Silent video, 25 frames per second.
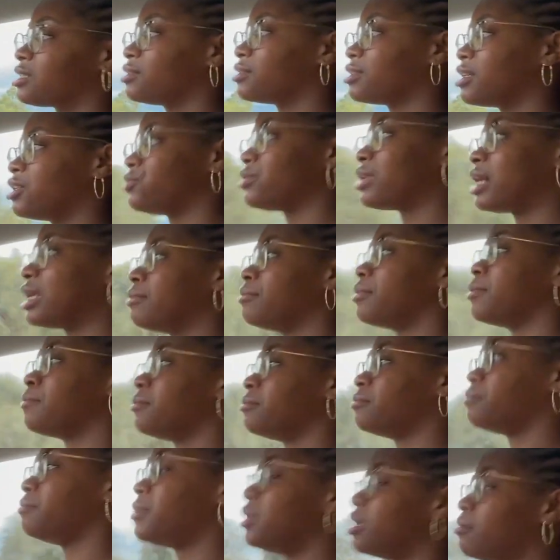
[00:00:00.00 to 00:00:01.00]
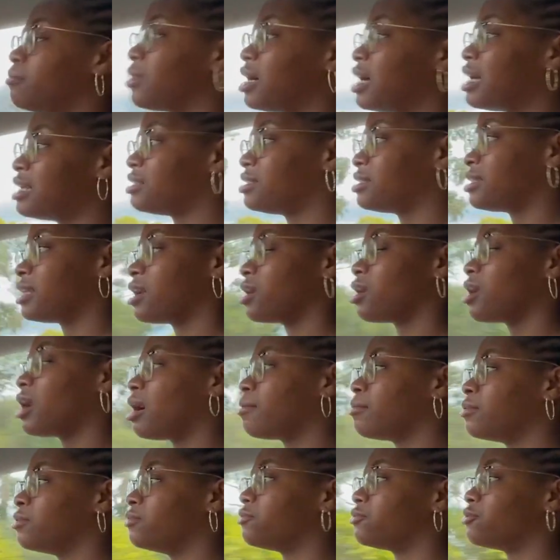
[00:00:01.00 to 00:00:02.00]
and they try to minimize their
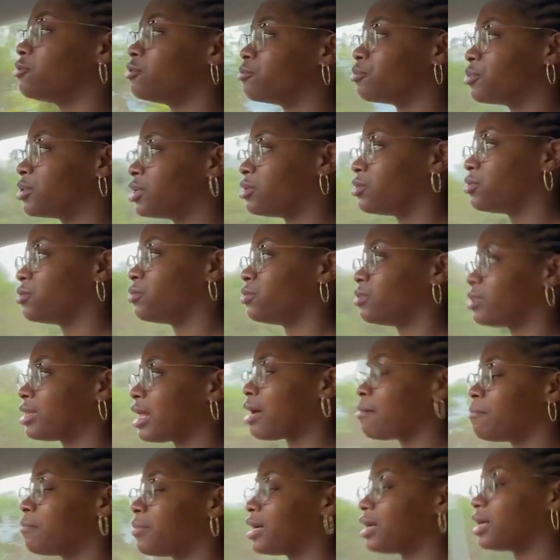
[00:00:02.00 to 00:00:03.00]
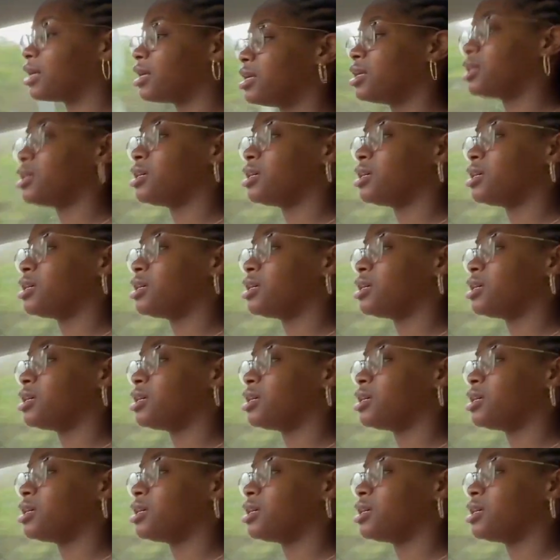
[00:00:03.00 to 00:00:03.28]
carbon footprint and all that, but